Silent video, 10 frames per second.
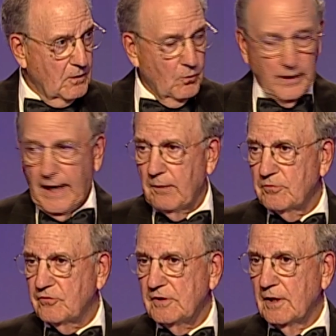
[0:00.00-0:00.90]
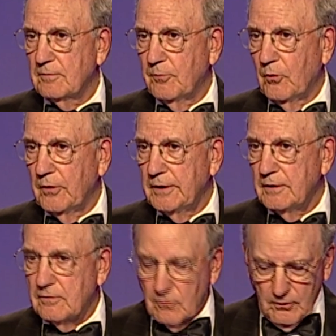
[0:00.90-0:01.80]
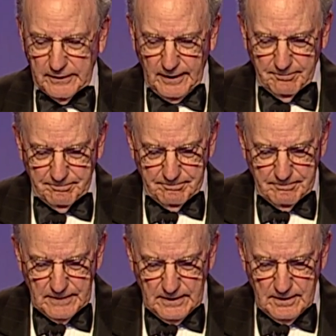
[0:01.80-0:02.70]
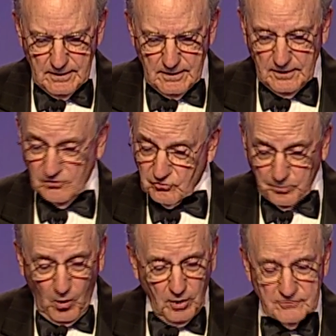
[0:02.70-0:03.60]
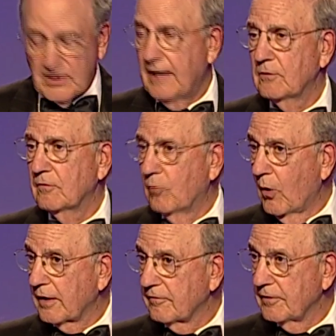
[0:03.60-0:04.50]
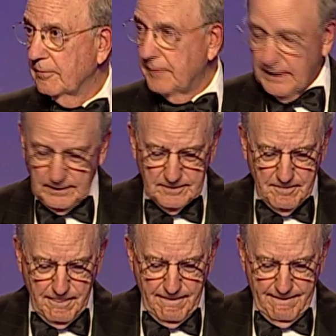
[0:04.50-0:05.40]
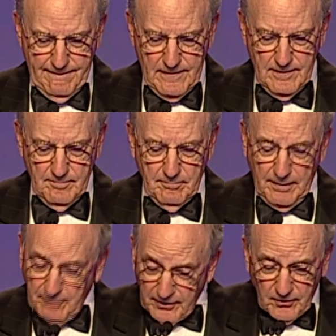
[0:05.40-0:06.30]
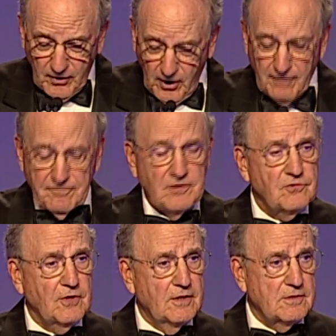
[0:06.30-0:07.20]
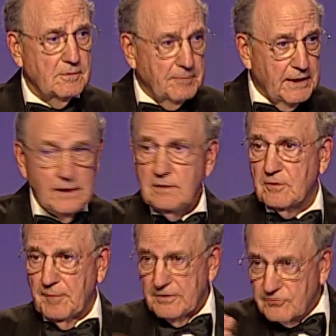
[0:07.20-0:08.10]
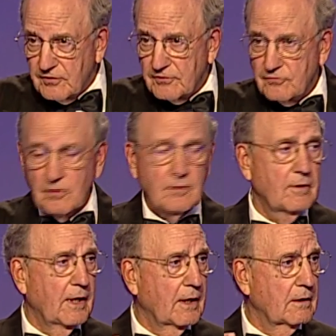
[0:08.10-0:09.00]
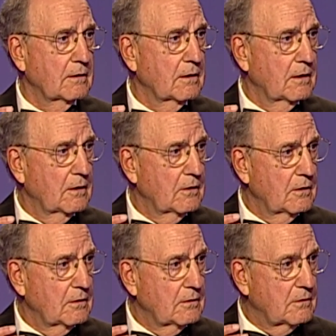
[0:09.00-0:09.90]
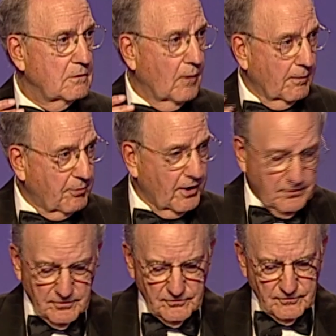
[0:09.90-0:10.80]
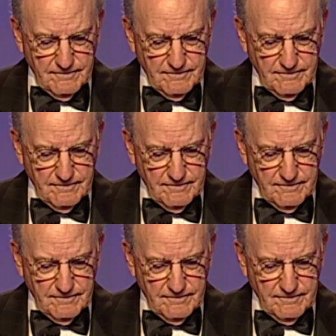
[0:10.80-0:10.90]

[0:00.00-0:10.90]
When I was a young boy growing up in the small town of Waterville, Maine, my mother often said to me, to my sister, and to our brothers,